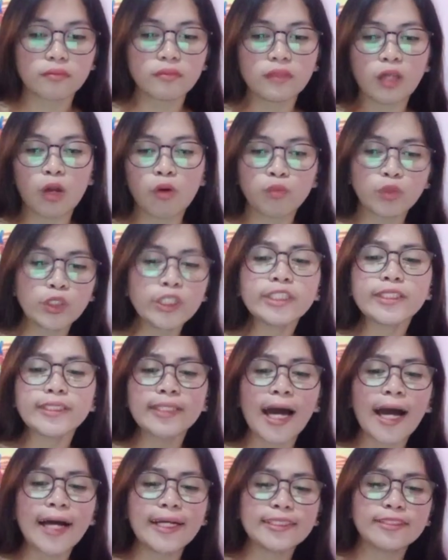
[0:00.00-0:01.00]
Words
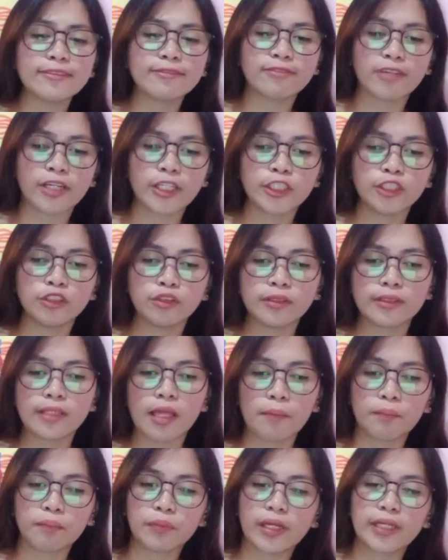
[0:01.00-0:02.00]
has various
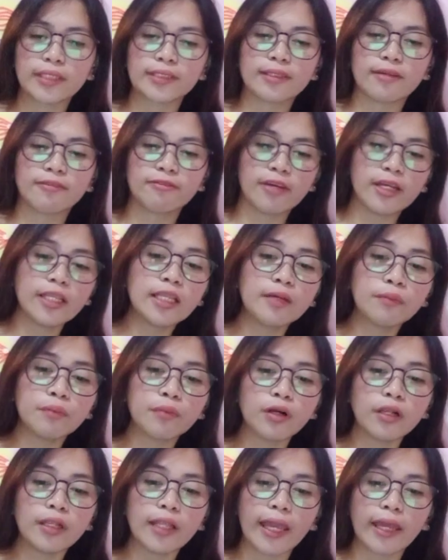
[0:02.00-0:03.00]
templates
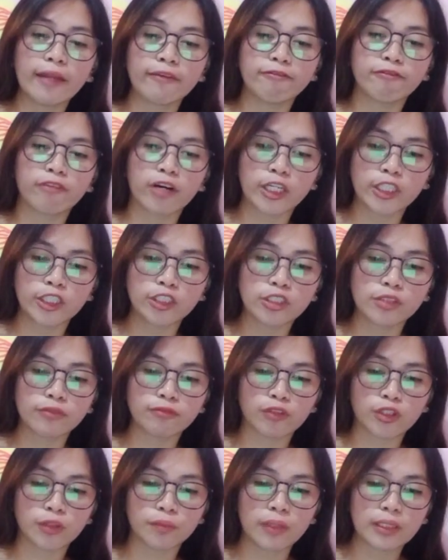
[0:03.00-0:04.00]
available and various
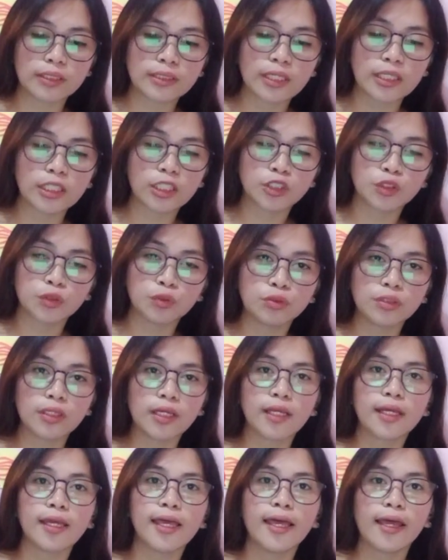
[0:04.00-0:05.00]
formats
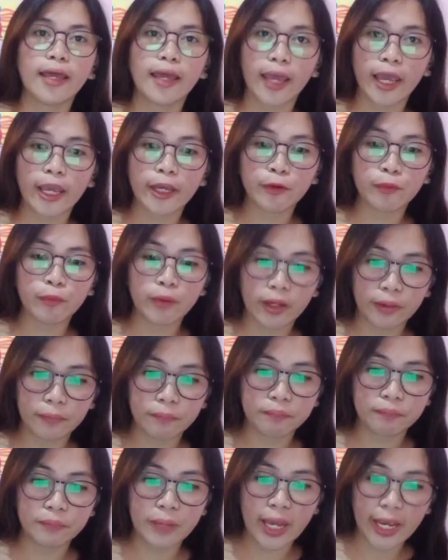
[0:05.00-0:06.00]
including a
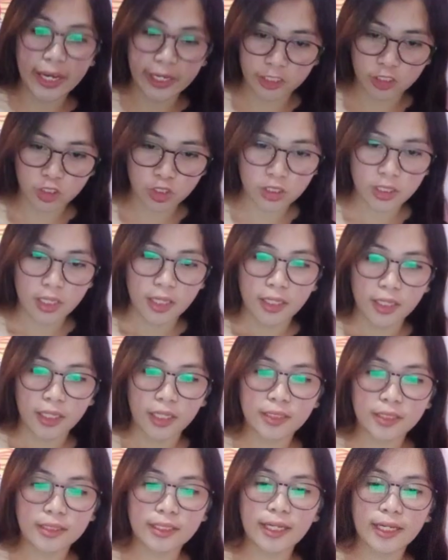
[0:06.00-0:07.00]
web page.
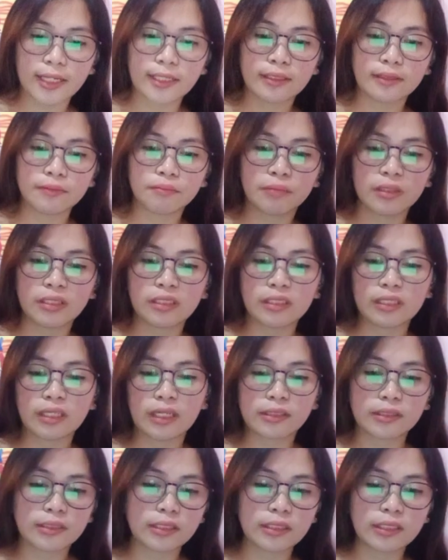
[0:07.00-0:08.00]
It can be
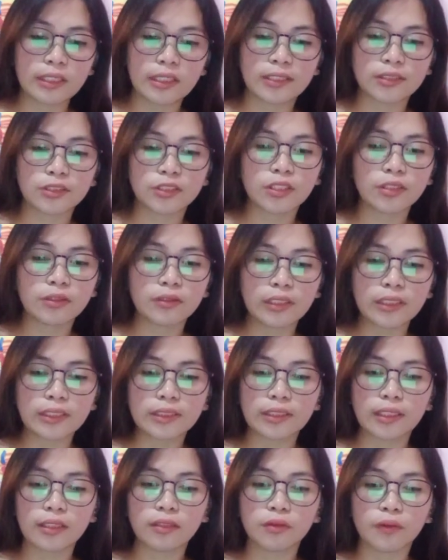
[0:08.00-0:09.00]
easily
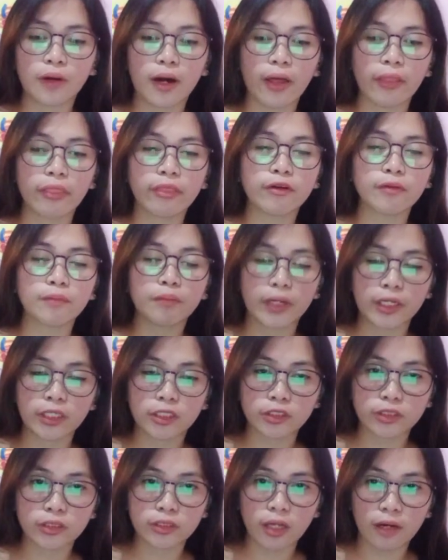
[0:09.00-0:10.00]
integrated to other
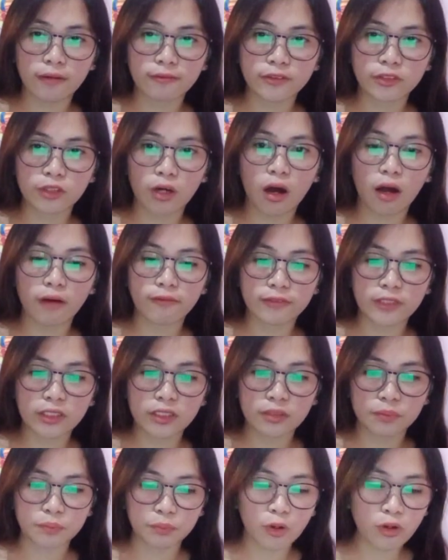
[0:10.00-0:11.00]
Microsoft
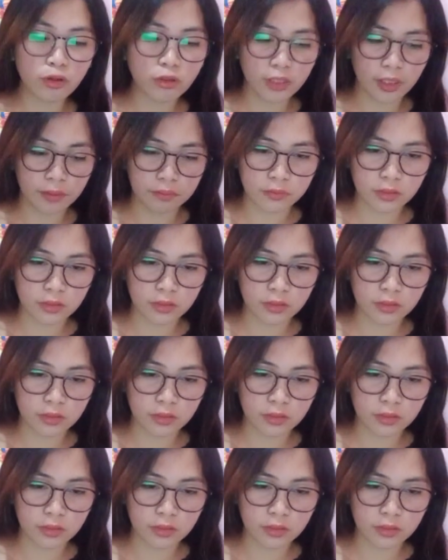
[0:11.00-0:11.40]
Office programs.